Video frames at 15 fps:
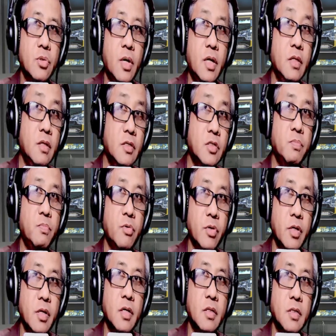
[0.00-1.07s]
at this
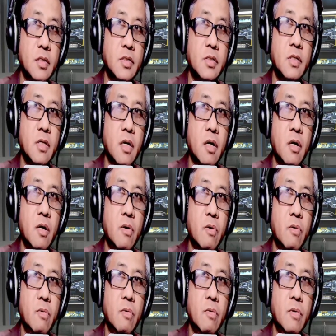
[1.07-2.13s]
point, let us
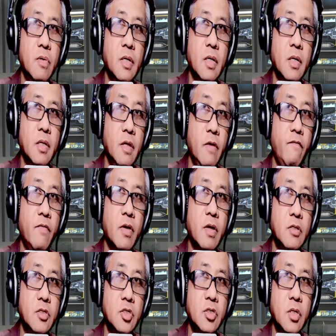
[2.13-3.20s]
now
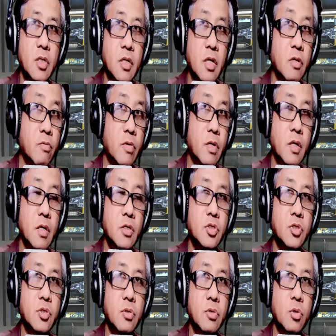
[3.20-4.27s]
differentiate in
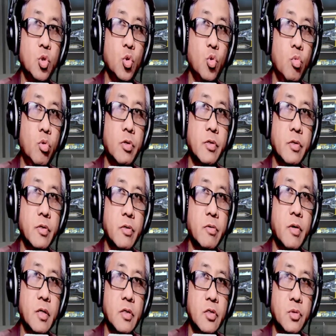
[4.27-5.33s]
relation to water
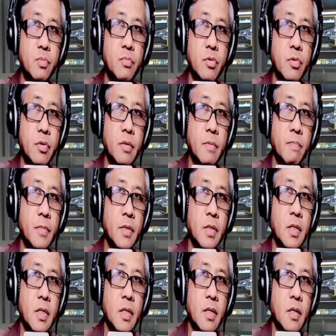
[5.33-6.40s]
transport
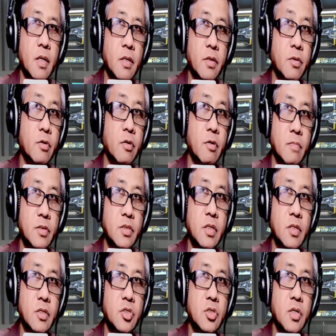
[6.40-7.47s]
terms
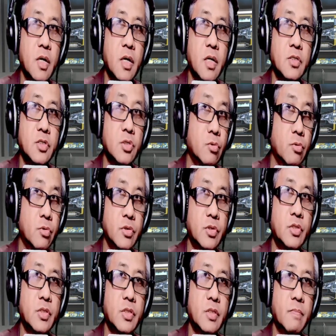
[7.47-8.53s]
such as
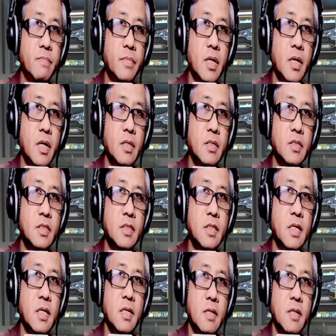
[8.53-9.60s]
source and sink.